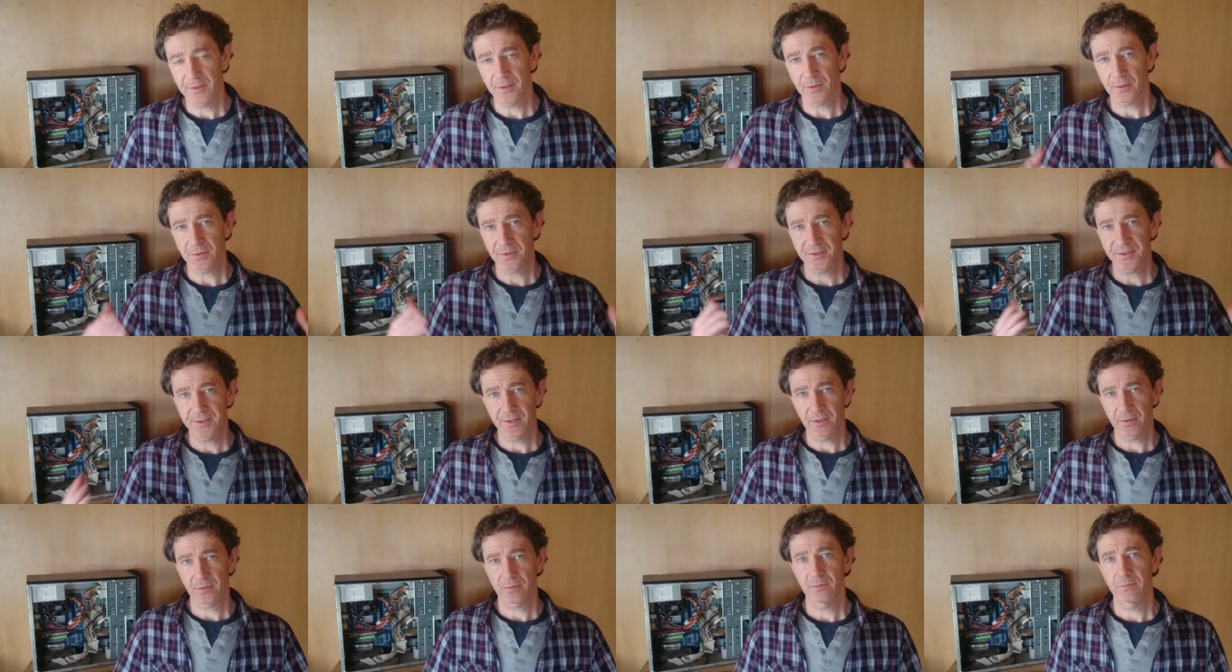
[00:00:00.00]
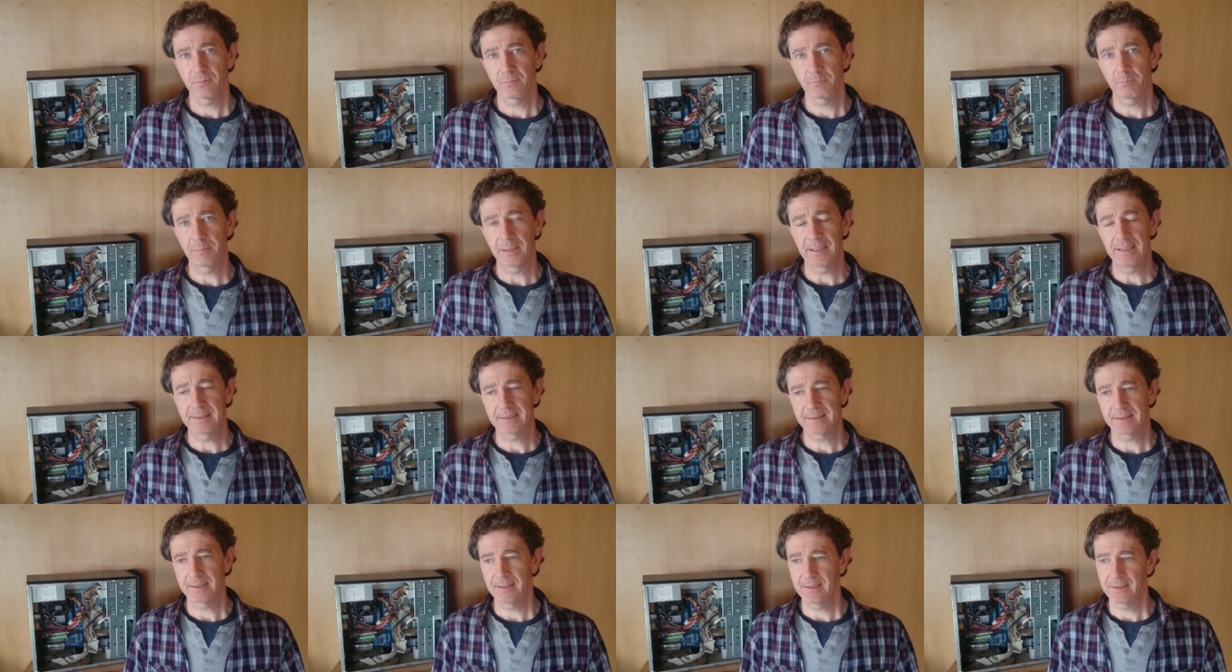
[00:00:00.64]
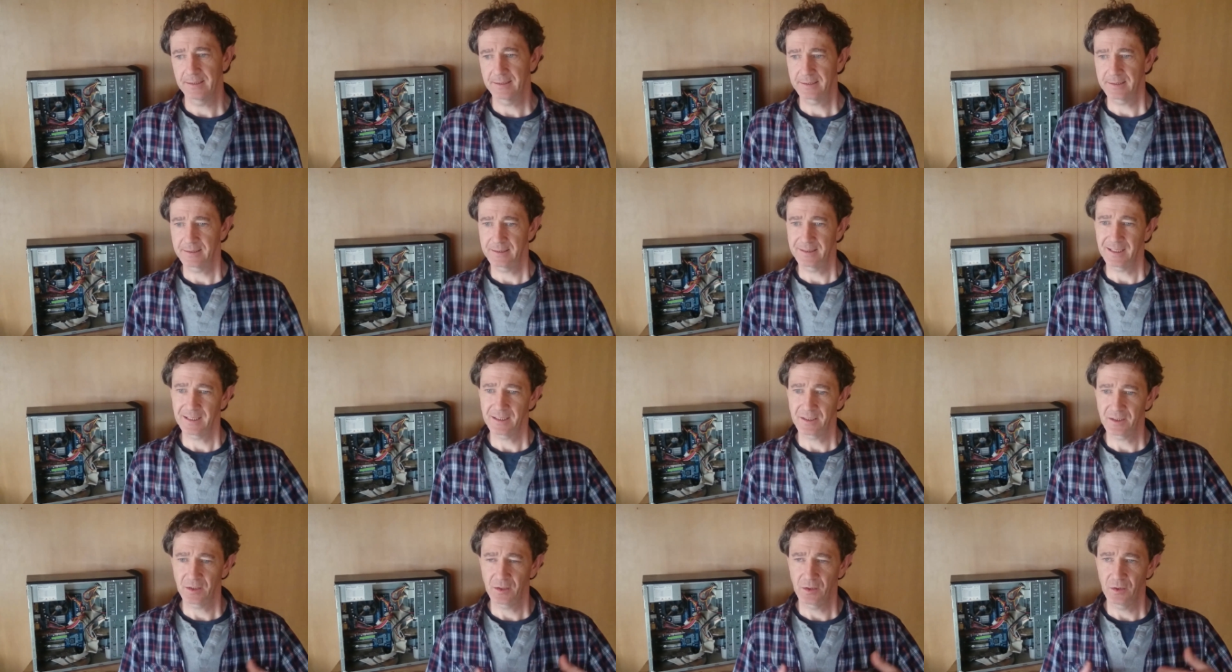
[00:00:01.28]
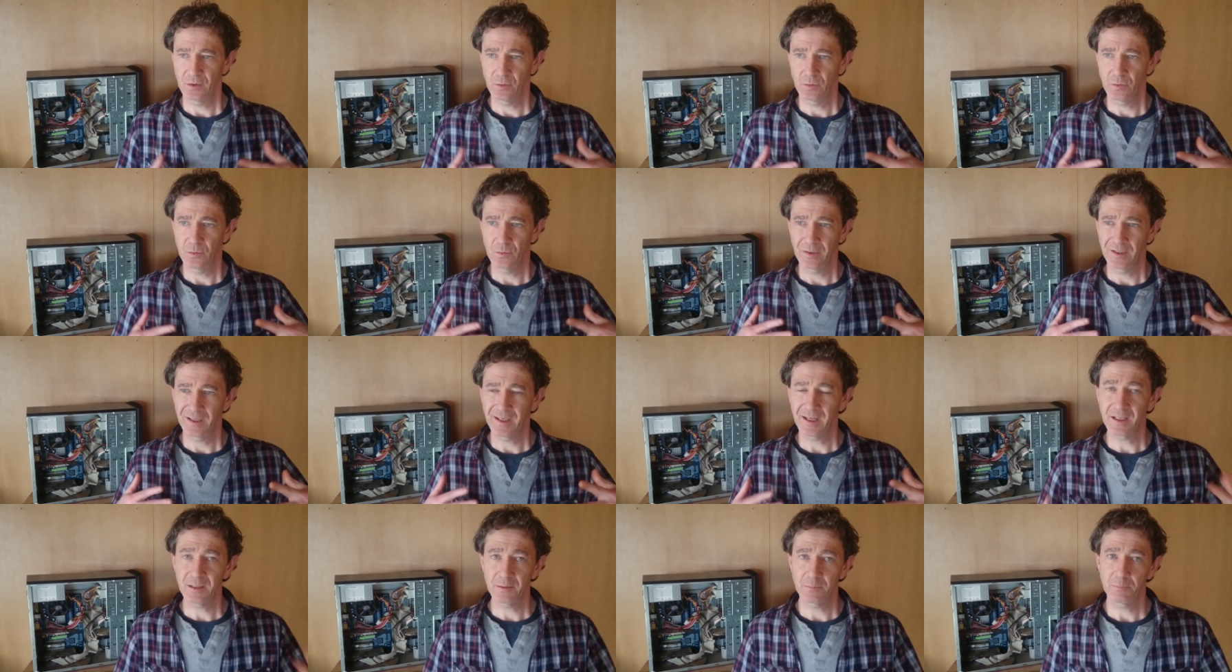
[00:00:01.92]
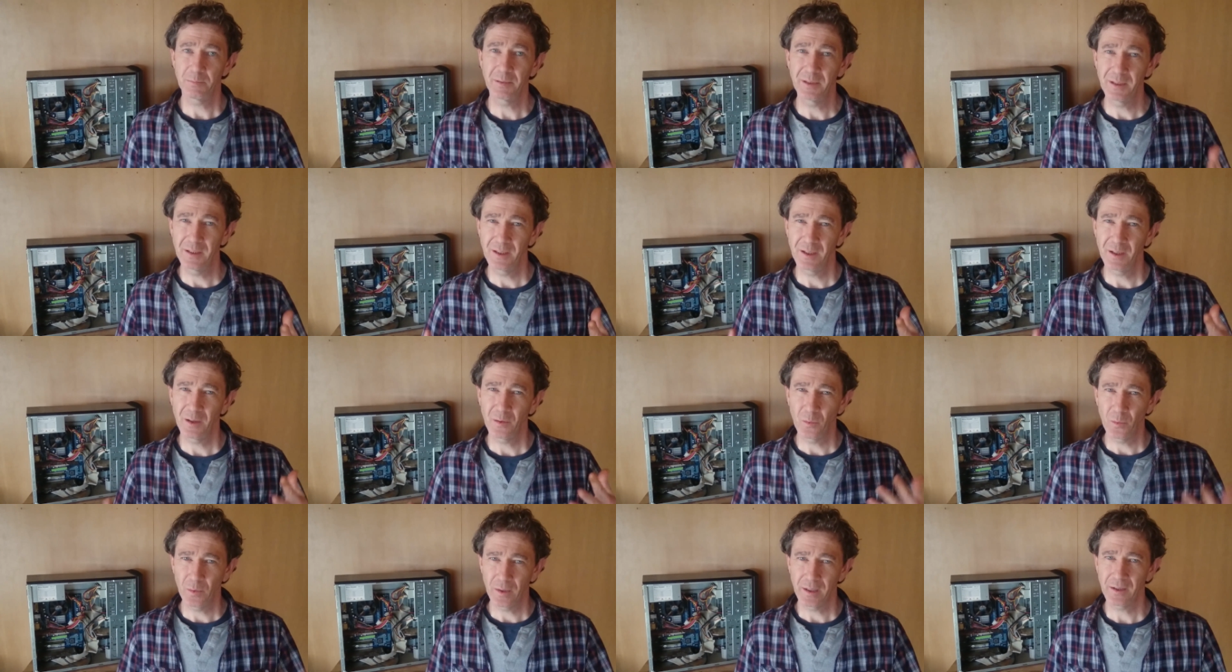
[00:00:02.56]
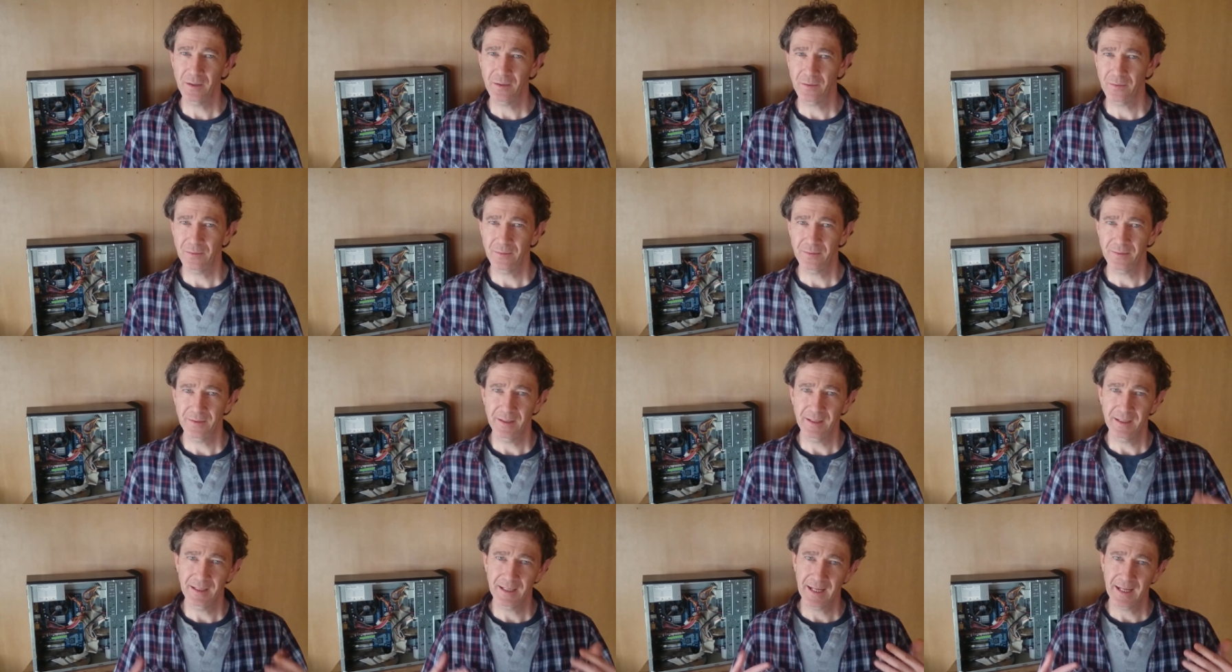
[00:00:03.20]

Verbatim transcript: There are certain PCs that you got to be aware